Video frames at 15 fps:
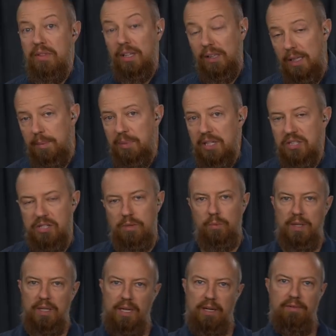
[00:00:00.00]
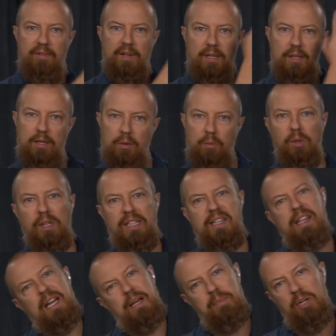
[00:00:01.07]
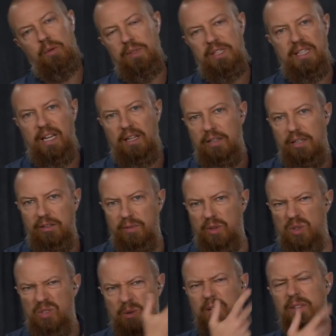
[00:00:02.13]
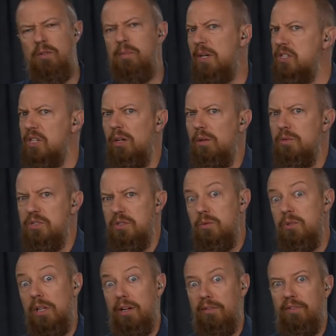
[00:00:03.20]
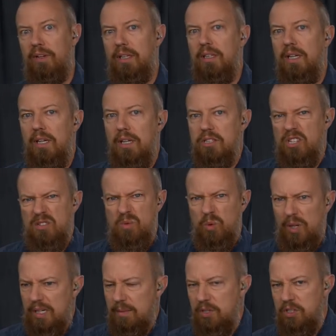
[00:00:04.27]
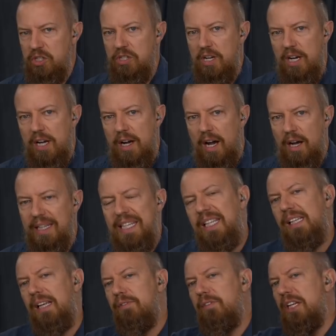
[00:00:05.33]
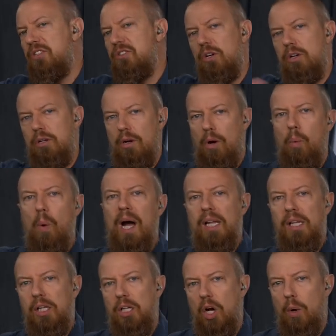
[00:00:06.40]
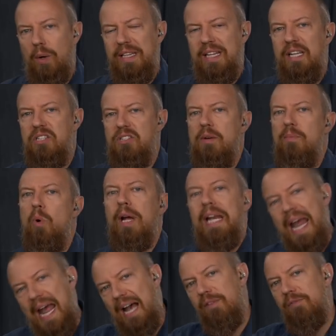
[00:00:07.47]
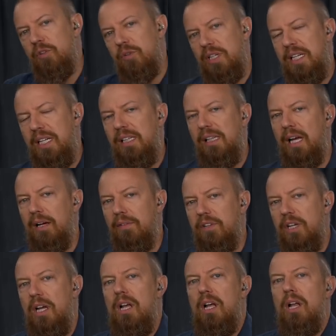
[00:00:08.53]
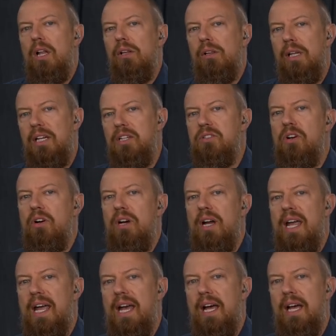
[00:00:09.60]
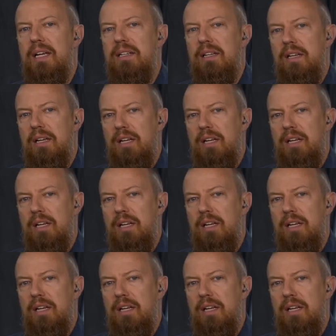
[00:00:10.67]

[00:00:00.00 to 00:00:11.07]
the Olympics, and we have, uh, we'll link to that up here. We did that interview. It's quite a few months ago. It was, it was a lot of fun. Saw some great images. Uh, he left Lexar a while ago, and then some point after he left, Lexar had